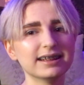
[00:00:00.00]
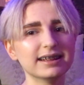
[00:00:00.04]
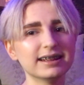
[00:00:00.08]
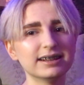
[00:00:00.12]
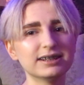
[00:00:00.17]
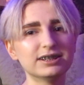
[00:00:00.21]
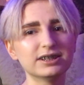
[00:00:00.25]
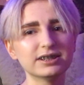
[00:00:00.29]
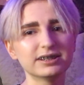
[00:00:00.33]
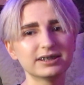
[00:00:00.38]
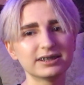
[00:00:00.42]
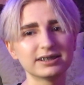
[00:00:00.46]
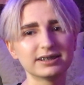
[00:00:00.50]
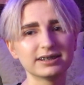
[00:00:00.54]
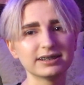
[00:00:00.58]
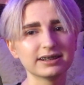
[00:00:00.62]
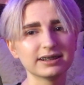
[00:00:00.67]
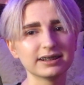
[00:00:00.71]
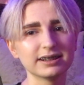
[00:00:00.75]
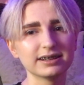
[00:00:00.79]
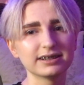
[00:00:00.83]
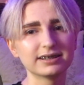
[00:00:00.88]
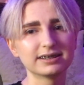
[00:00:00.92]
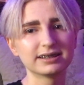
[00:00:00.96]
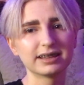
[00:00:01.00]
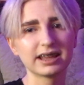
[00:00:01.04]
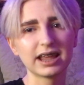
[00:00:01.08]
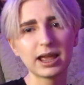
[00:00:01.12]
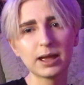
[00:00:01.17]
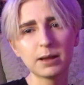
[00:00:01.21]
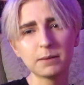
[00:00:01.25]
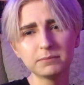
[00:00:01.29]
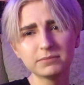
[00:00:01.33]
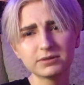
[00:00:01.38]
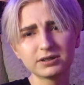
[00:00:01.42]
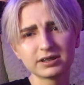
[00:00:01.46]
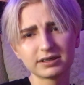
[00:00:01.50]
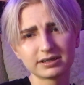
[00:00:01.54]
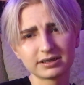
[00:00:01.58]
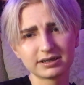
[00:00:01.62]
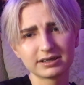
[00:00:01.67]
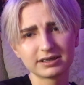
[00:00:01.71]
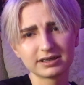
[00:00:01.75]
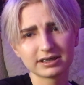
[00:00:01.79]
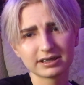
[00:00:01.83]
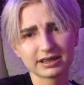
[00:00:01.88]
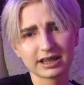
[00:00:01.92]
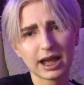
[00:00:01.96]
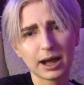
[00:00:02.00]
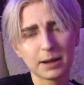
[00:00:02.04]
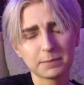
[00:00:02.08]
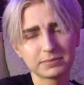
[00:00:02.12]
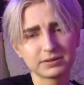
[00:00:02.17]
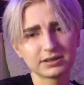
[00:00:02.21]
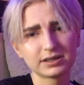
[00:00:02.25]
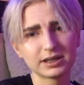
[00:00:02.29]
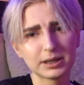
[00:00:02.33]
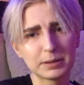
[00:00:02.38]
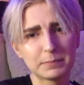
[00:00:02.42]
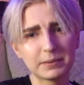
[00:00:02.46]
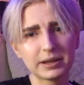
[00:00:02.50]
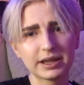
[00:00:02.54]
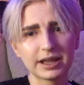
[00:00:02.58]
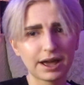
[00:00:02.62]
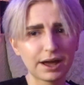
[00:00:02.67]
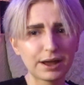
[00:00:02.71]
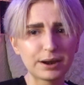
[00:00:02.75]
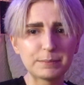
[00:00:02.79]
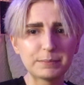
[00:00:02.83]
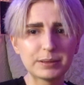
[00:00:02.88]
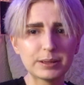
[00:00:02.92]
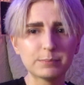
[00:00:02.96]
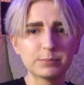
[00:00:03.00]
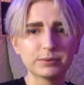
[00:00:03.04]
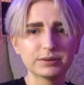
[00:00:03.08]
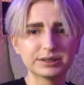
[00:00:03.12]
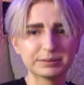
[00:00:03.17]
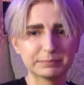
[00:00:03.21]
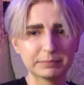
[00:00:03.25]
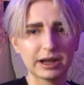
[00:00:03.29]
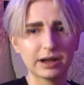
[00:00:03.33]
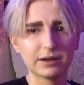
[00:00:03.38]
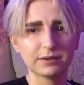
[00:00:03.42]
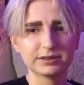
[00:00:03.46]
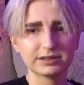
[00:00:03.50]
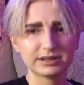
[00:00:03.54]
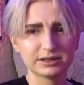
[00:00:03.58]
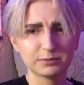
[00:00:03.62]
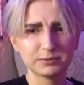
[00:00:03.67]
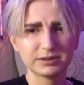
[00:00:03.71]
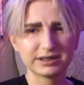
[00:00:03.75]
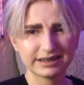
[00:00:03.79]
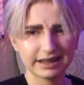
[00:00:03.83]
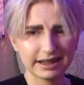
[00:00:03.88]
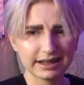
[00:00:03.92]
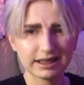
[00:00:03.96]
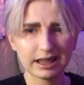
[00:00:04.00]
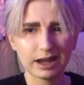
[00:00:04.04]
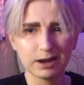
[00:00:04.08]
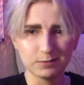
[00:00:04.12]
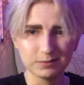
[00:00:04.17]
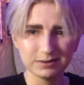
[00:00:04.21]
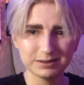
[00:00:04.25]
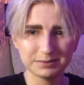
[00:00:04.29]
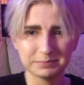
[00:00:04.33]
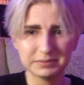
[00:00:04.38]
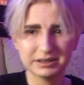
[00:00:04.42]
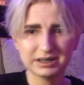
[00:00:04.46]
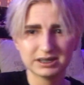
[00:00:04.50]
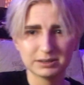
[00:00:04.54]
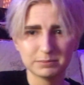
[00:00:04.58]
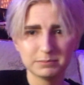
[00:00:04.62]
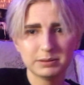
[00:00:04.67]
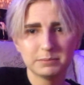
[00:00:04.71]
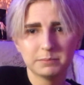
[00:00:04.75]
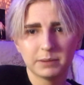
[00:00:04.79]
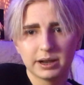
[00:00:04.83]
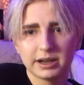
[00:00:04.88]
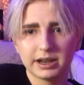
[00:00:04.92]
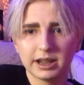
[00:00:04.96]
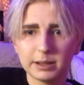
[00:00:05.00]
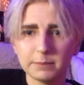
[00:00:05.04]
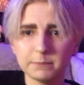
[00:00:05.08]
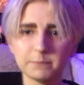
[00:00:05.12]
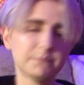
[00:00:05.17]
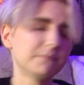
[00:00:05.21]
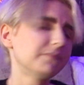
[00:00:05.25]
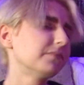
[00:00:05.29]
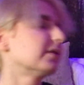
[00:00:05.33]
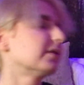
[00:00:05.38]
it just Sam just kept slipping out of people's mouths. It was like that was meant to be my name,